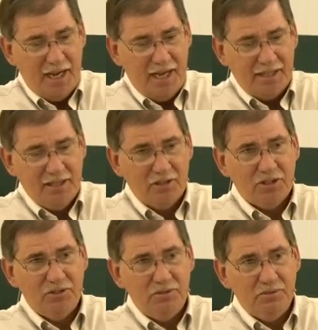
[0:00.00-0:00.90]
I talked
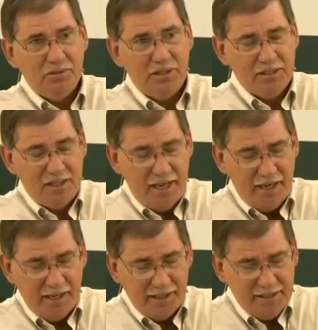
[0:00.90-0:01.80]
to his
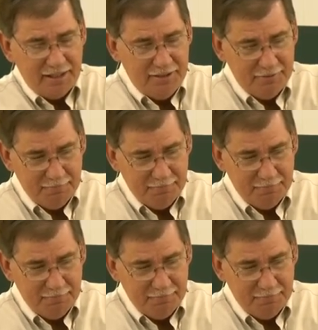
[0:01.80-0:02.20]
dad and I said,